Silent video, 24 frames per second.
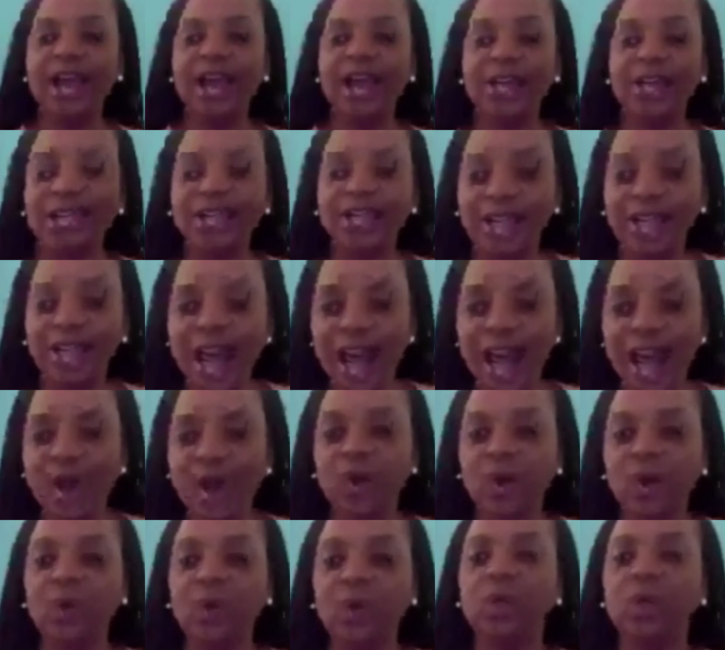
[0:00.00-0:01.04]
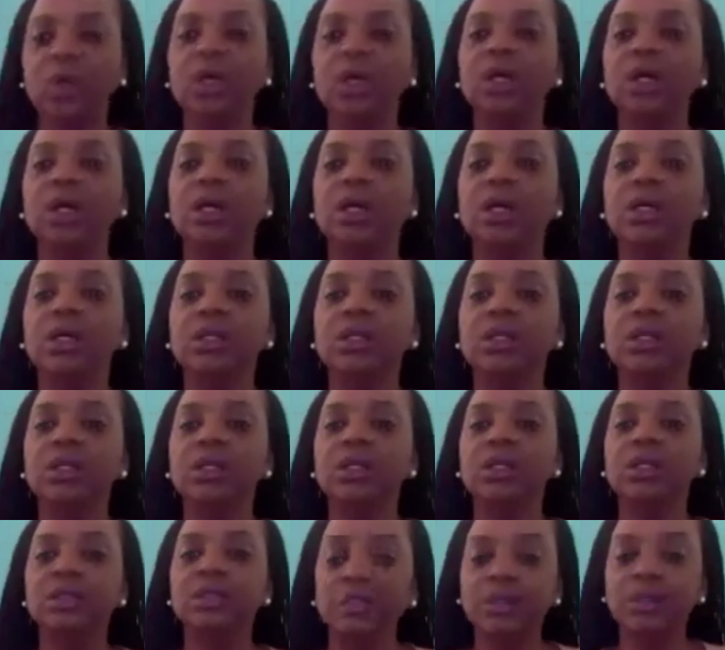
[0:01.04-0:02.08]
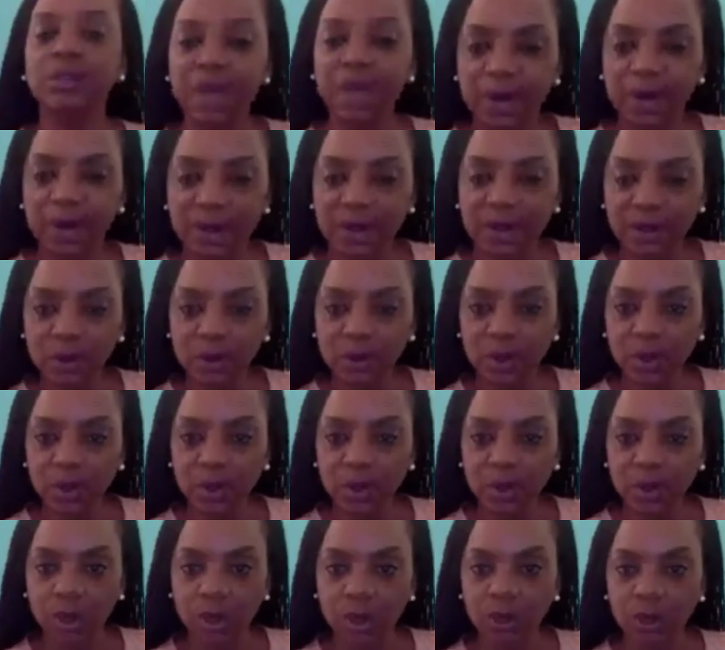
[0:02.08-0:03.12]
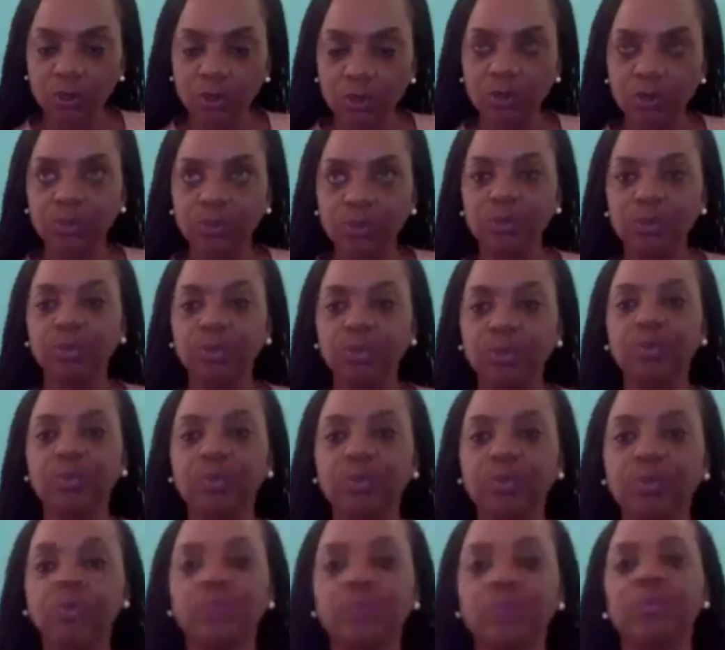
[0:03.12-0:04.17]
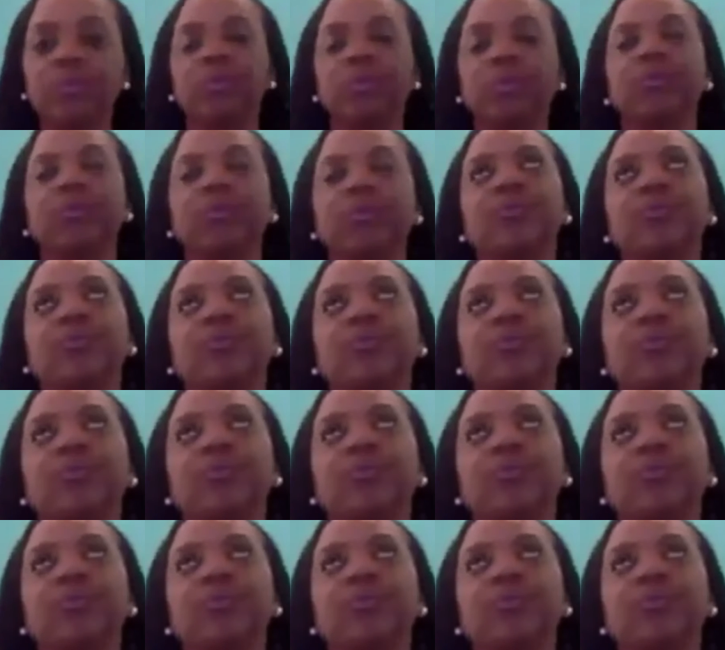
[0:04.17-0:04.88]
and a cow to marry the little girl. Oh my